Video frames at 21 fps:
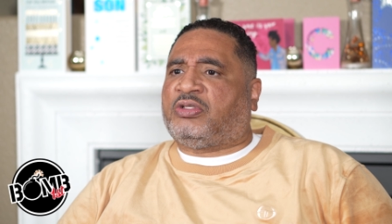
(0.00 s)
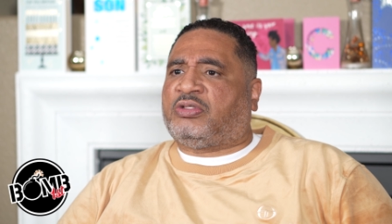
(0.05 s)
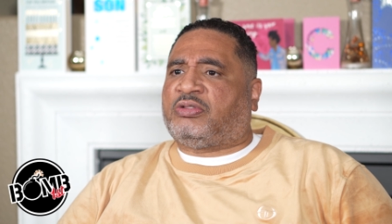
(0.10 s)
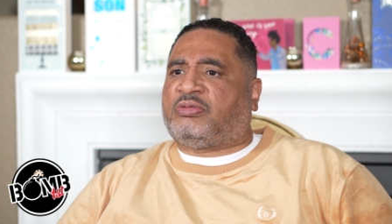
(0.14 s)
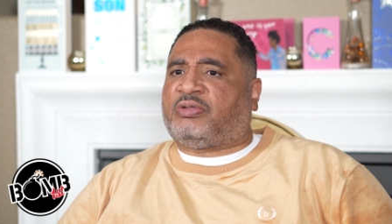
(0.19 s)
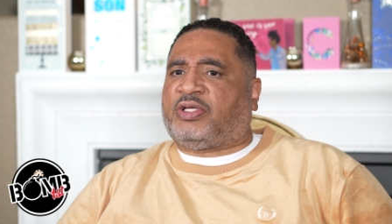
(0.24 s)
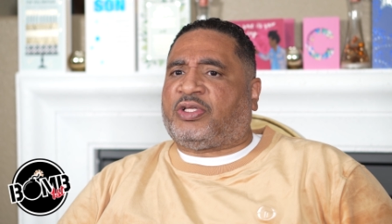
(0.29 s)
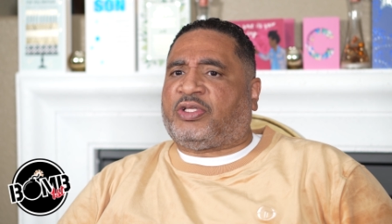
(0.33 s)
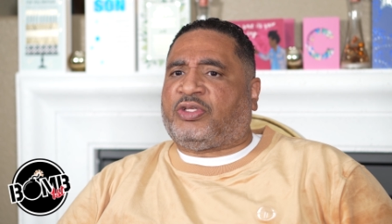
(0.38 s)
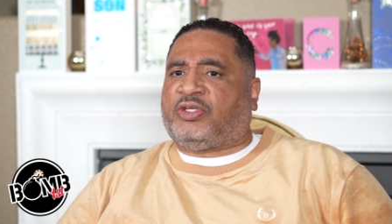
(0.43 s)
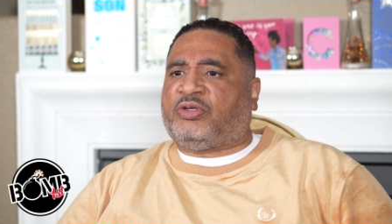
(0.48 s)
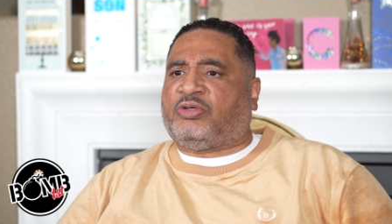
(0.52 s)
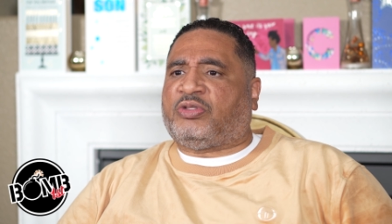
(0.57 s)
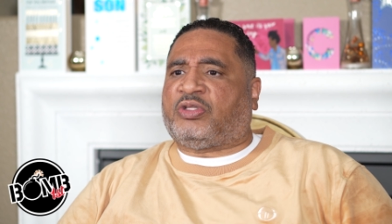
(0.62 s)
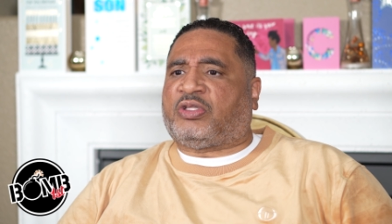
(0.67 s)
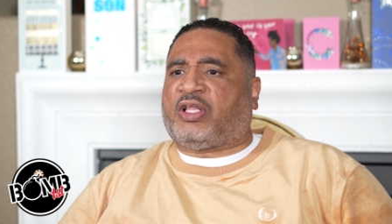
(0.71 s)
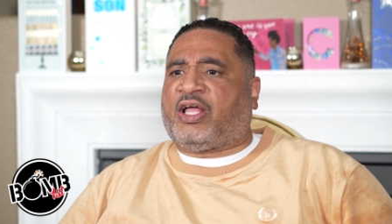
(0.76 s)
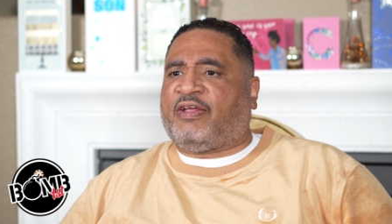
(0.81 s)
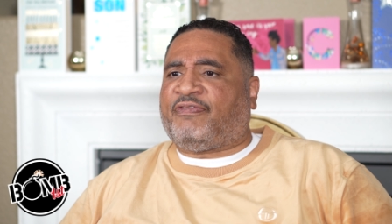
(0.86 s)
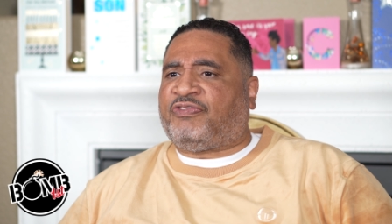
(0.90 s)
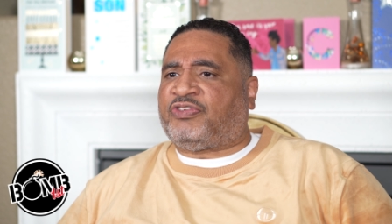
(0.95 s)
Man, your
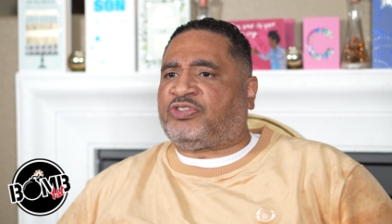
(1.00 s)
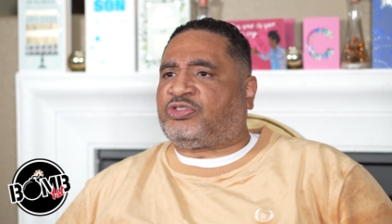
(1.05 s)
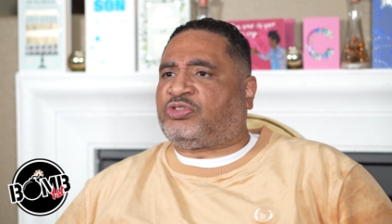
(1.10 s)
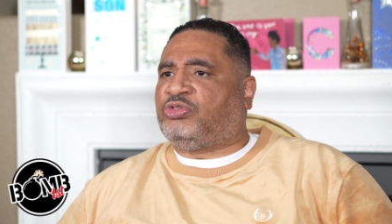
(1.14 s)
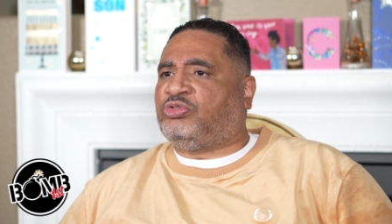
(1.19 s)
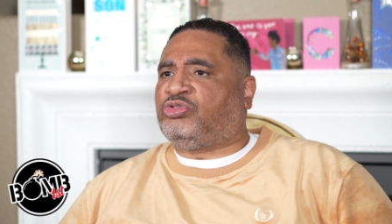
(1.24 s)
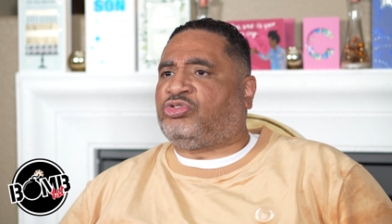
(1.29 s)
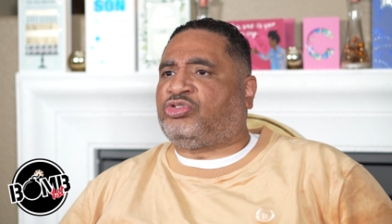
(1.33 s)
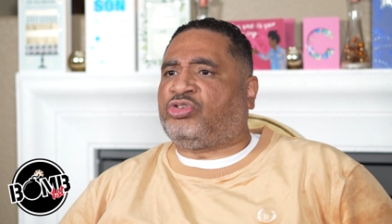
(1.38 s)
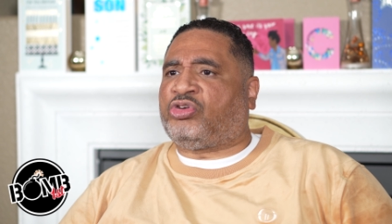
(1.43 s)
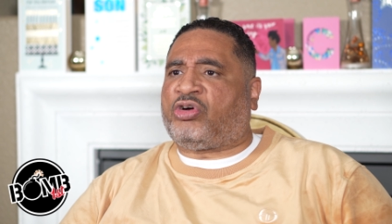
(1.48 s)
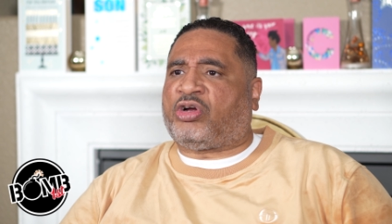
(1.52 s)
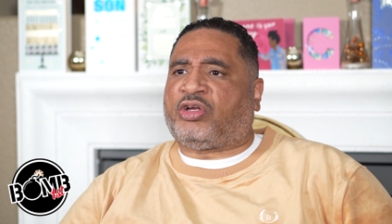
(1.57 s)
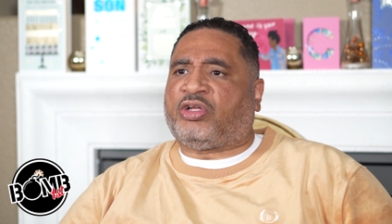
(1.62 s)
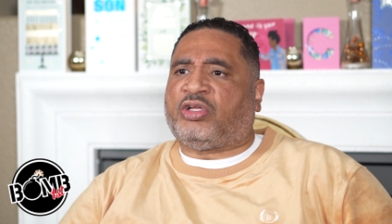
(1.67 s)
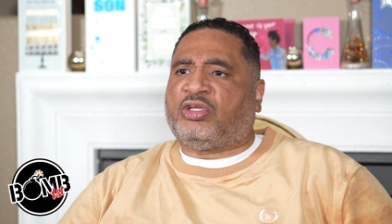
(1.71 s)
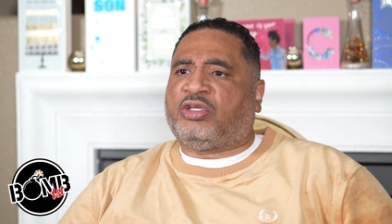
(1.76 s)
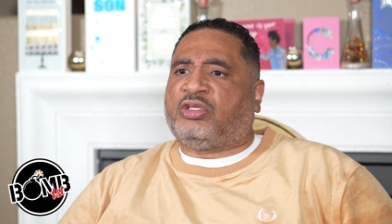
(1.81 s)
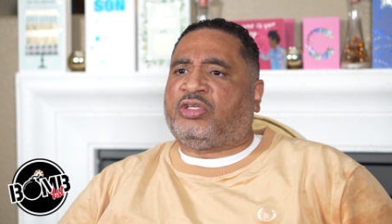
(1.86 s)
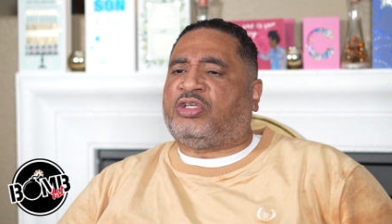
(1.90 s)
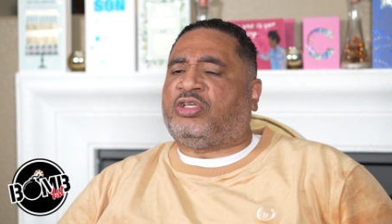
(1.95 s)
life is too short.
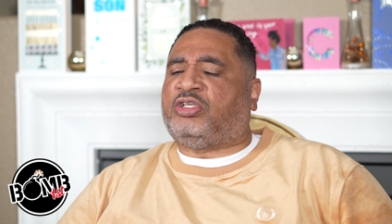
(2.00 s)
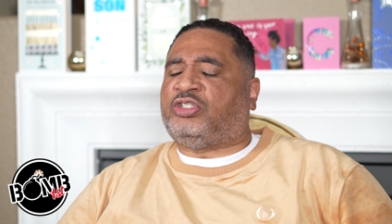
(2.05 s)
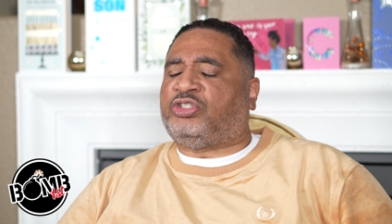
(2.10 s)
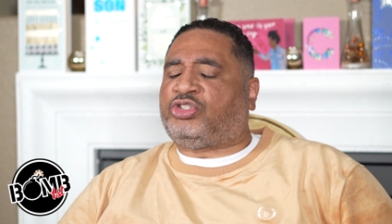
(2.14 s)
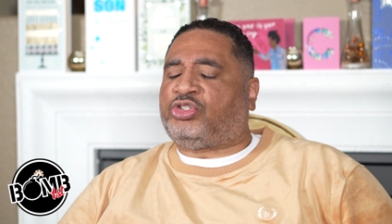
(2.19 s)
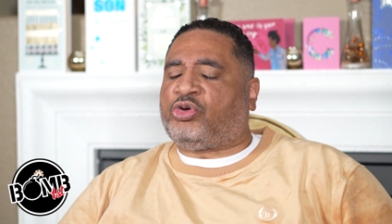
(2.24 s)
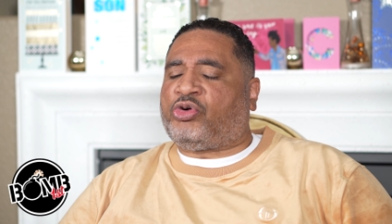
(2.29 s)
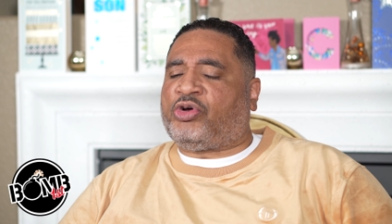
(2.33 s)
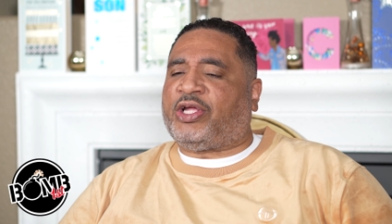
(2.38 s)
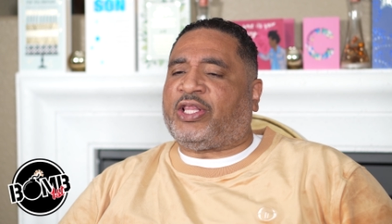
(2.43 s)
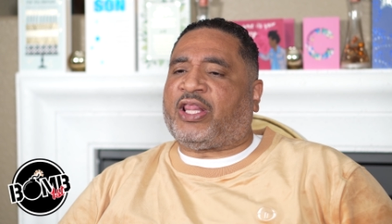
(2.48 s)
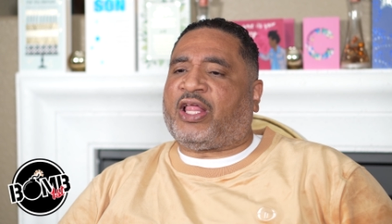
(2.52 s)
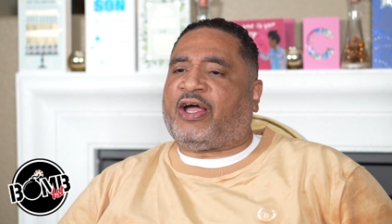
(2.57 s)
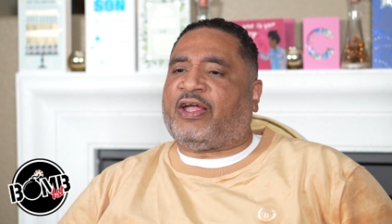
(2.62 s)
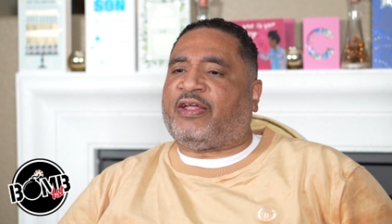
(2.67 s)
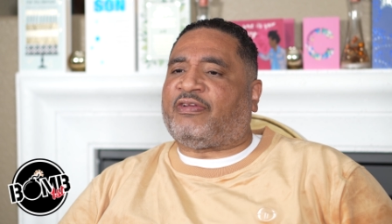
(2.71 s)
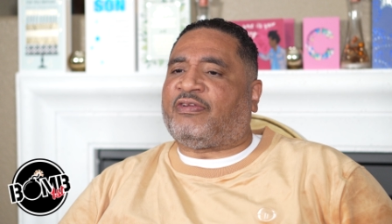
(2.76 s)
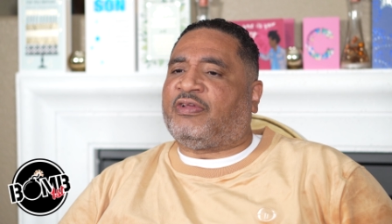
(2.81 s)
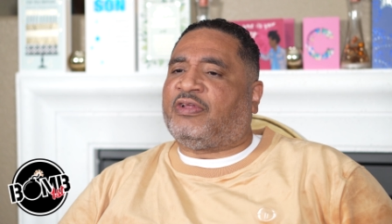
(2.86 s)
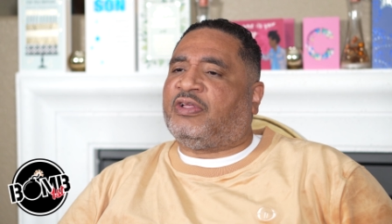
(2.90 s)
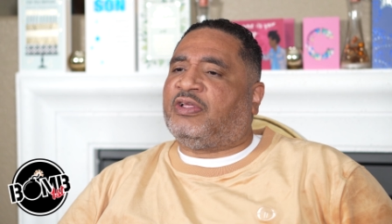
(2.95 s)
Enjoy life.